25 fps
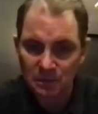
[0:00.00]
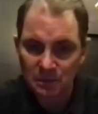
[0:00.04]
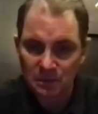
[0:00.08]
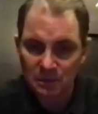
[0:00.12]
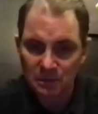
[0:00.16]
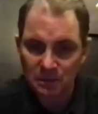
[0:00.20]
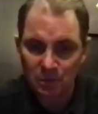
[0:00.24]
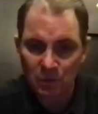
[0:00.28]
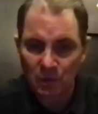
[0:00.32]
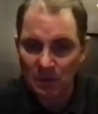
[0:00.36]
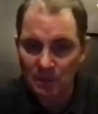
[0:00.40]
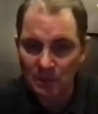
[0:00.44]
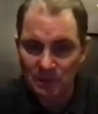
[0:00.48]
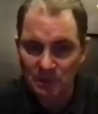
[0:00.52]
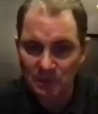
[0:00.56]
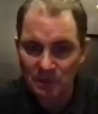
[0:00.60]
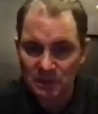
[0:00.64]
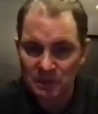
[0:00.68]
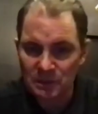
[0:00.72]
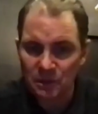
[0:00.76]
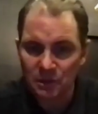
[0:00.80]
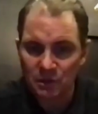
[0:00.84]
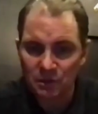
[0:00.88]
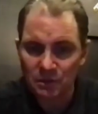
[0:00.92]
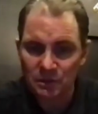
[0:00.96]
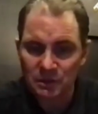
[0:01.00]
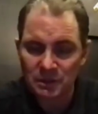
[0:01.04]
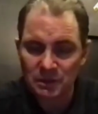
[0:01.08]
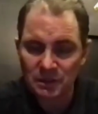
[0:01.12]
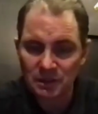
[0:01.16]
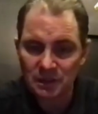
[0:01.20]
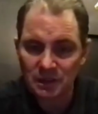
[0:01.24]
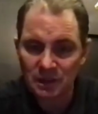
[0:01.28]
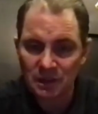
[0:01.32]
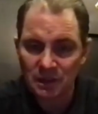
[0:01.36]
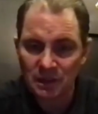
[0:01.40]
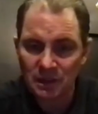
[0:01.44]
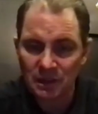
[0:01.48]
webisodes
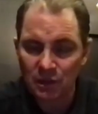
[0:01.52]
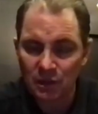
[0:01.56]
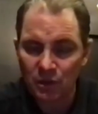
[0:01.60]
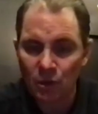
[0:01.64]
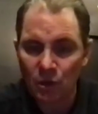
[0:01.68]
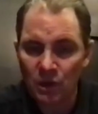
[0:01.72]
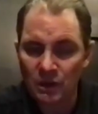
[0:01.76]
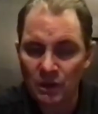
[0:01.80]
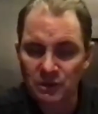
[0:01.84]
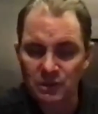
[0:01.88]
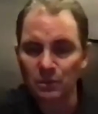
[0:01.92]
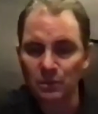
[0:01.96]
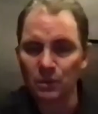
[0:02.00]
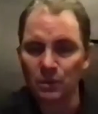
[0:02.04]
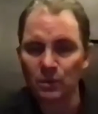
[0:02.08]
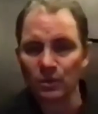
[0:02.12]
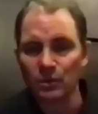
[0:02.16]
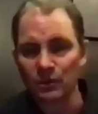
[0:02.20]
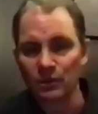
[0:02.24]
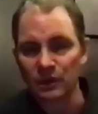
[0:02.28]
across the board.